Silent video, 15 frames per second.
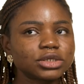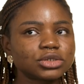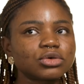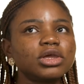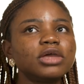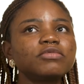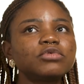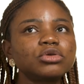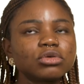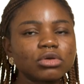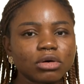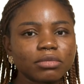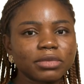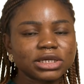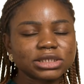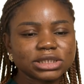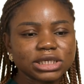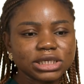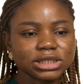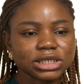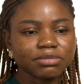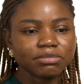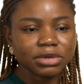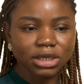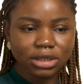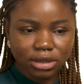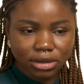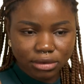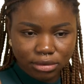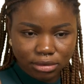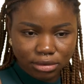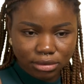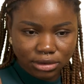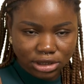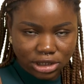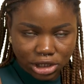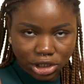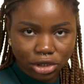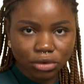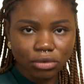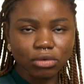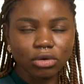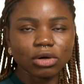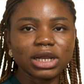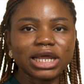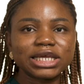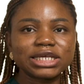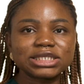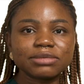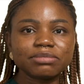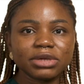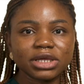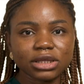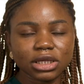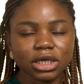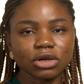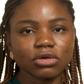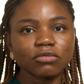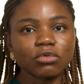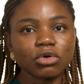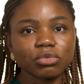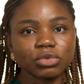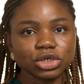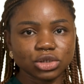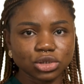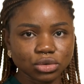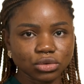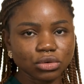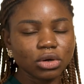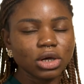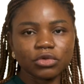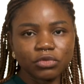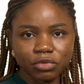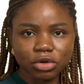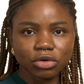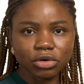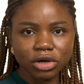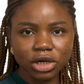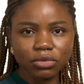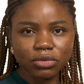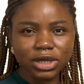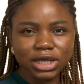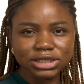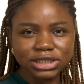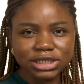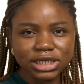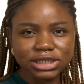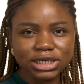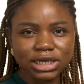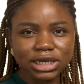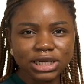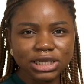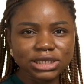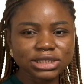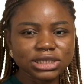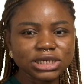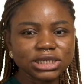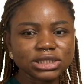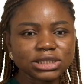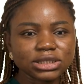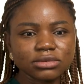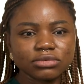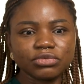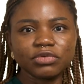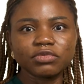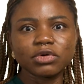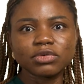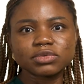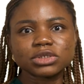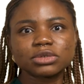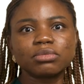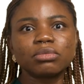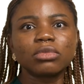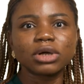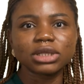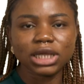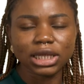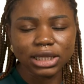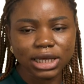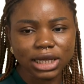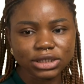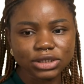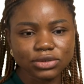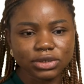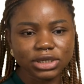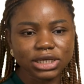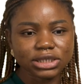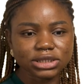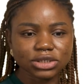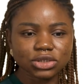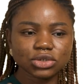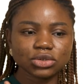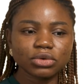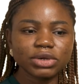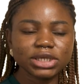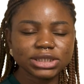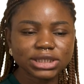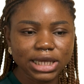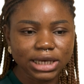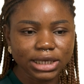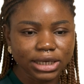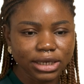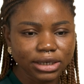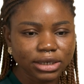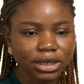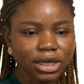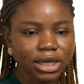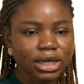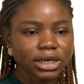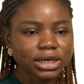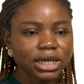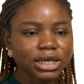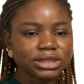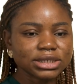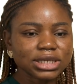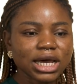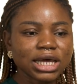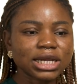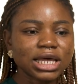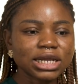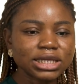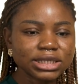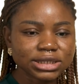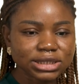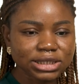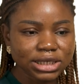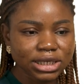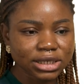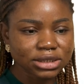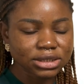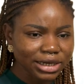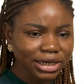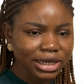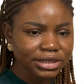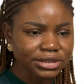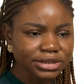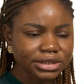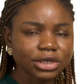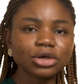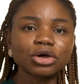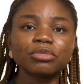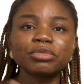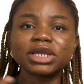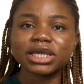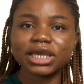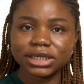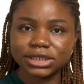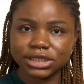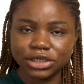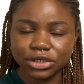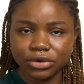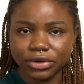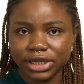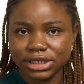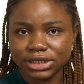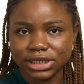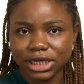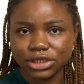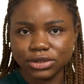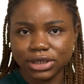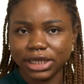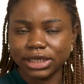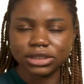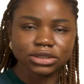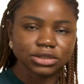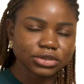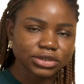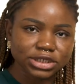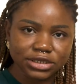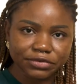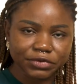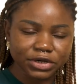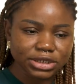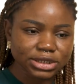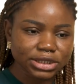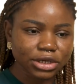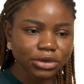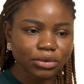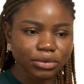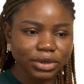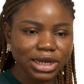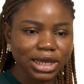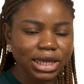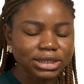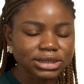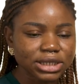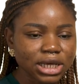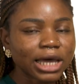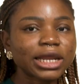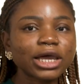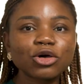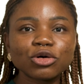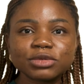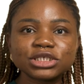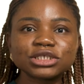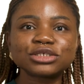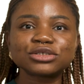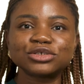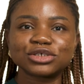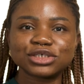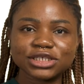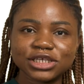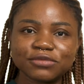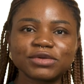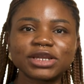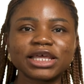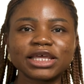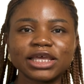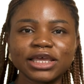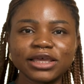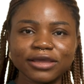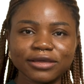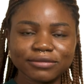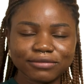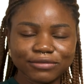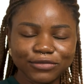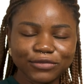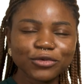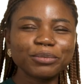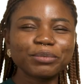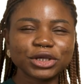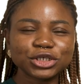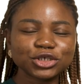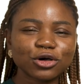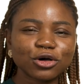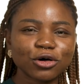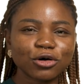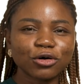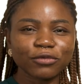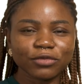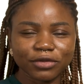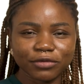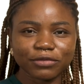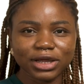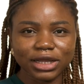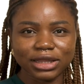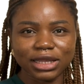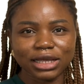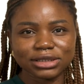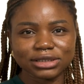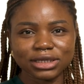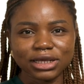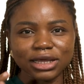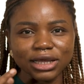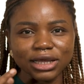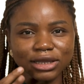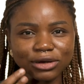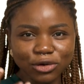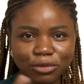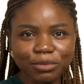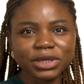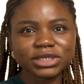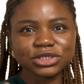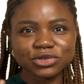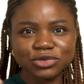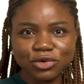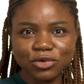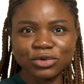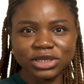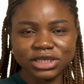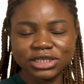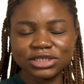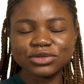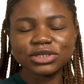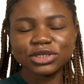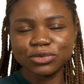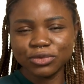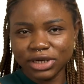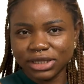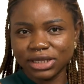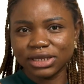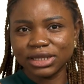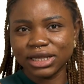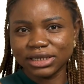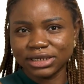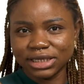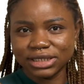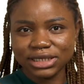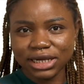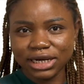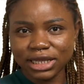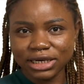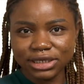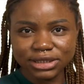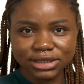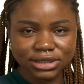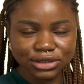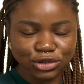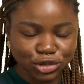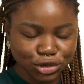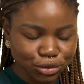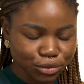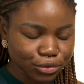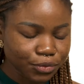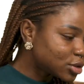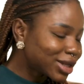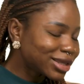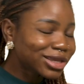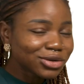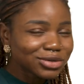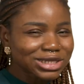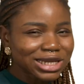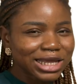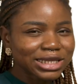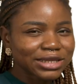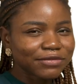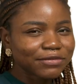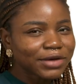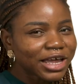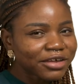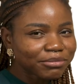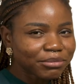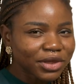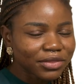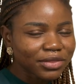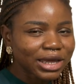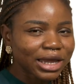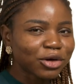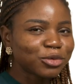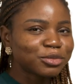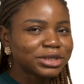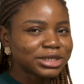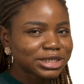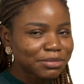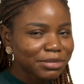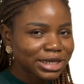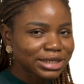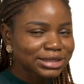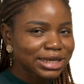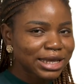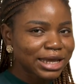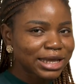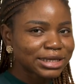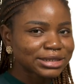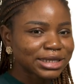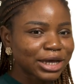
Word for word: So even though numbers is a big deal or like it's a big thing of what we do. If you currently work as a data analyst, it revolves more than that. So there is the storytelling, there is the analysis, there is the communicating your insights like your different stakeholders. And I hope this just give you like a full picture of the fact that numbers is not on, is not the only thing that data analysts do. So I think those are like the five myths. I hope this makes sense.